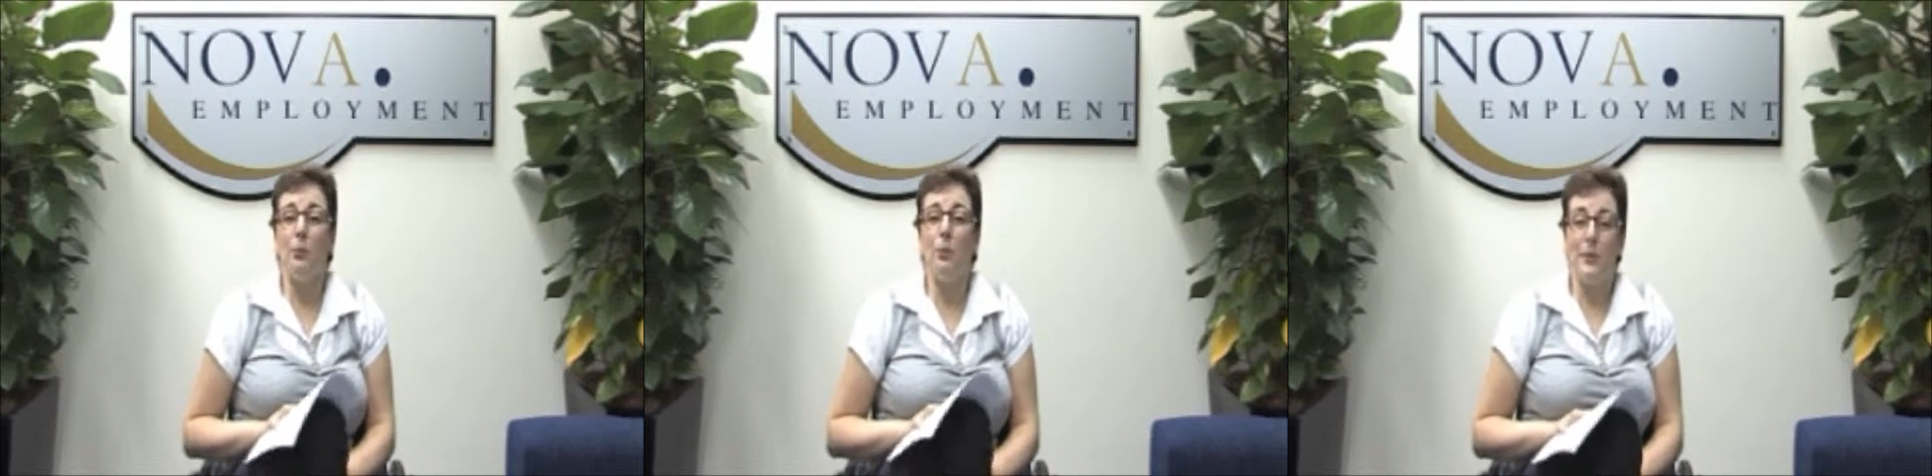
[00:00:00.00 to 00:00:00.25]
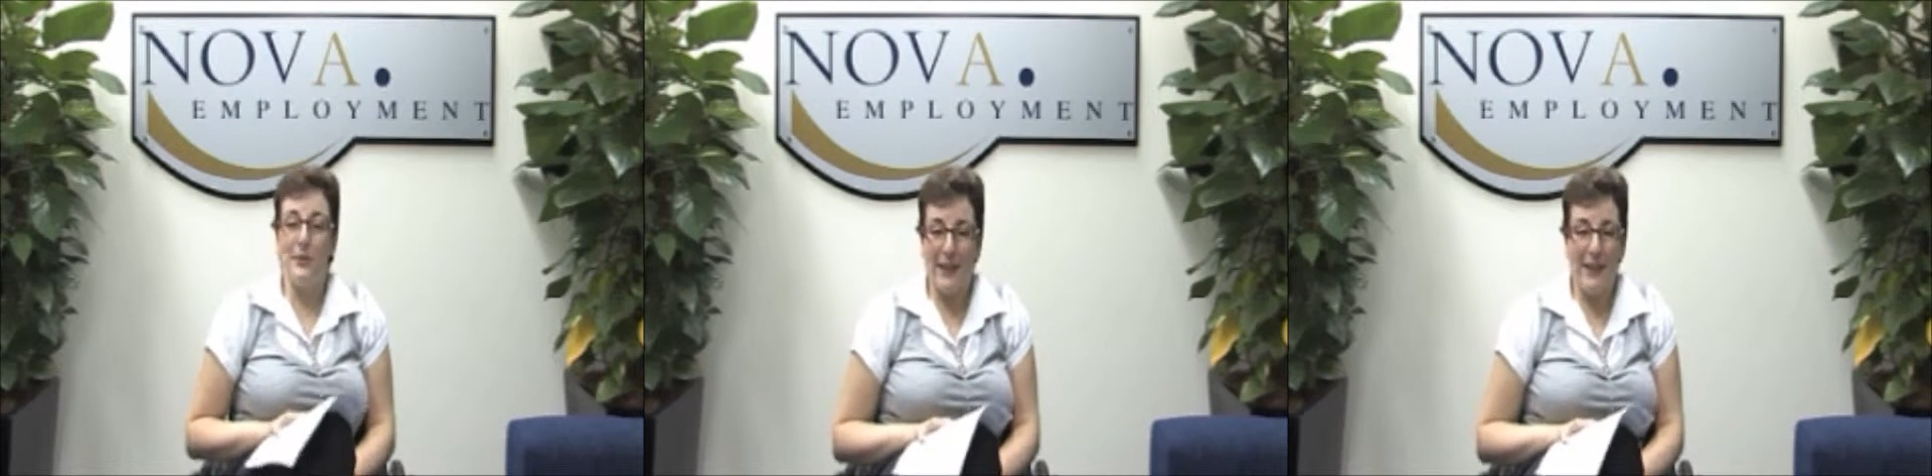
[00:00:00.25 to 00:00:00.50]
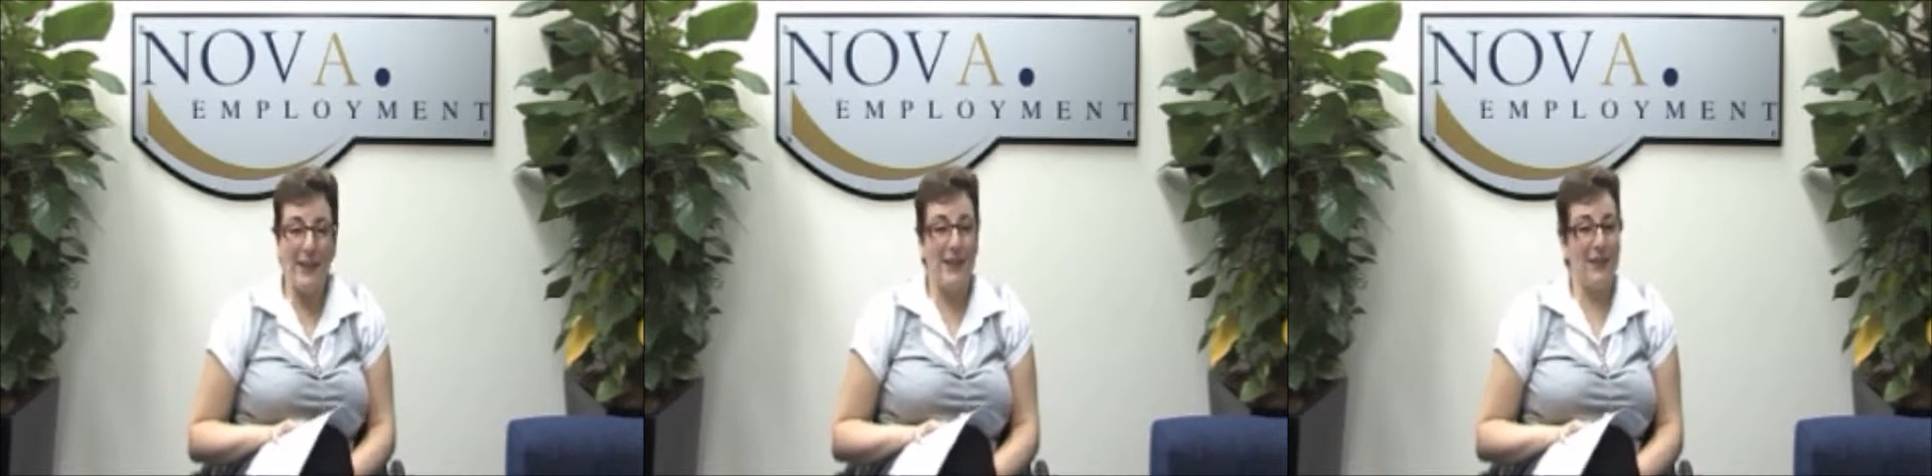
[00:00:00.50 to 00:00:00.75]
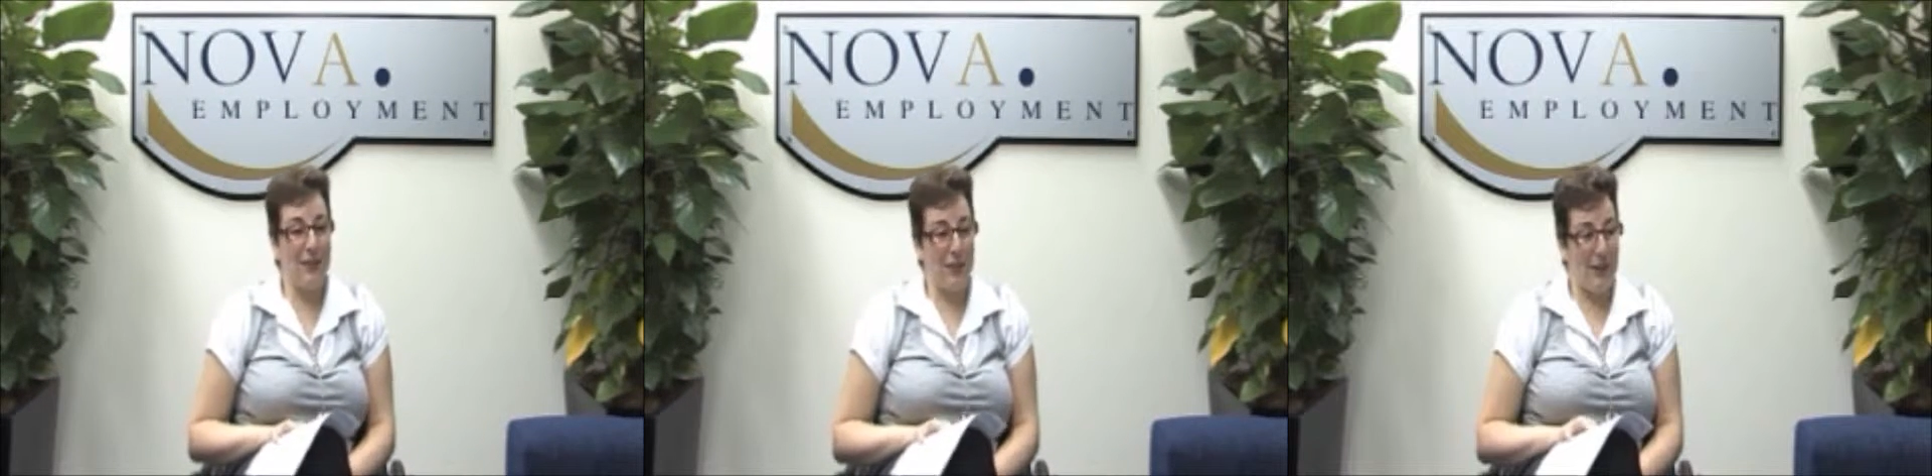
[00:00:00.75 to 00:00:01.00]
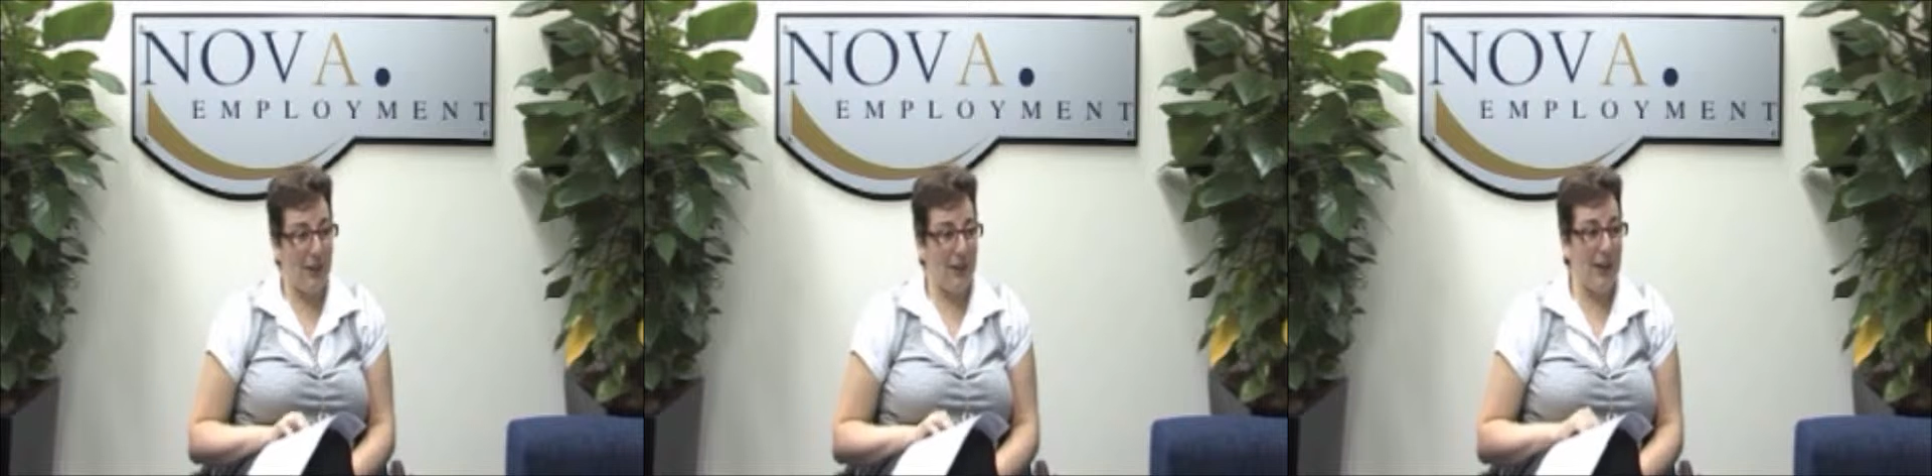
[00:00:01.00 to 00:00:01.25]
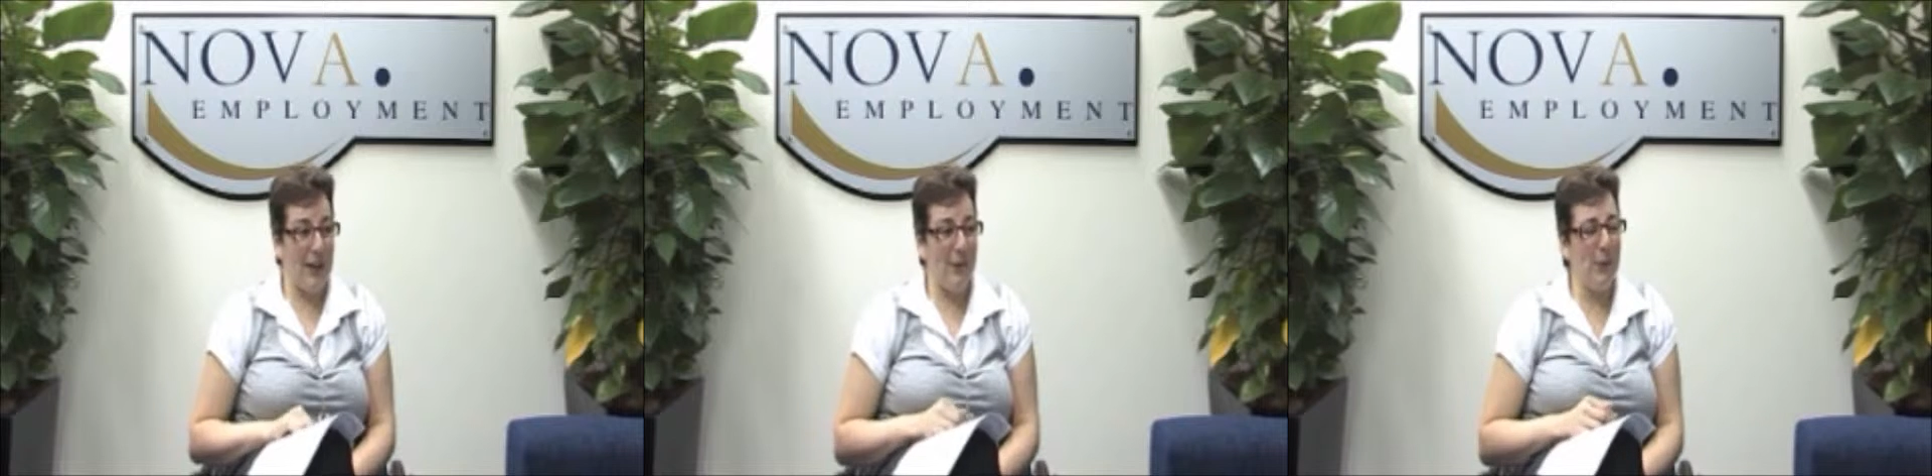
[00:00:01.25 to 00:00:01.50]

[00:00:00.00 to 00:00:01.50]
put down as a referee?